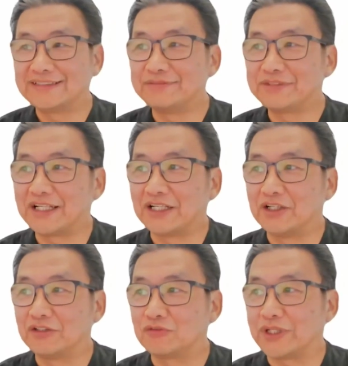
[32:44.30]
seems like a
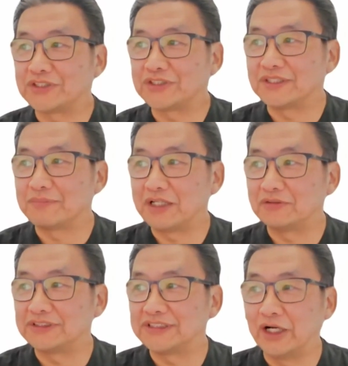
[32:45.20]
lot of questions
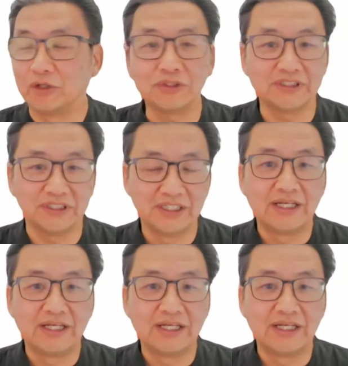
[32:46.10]
about talc.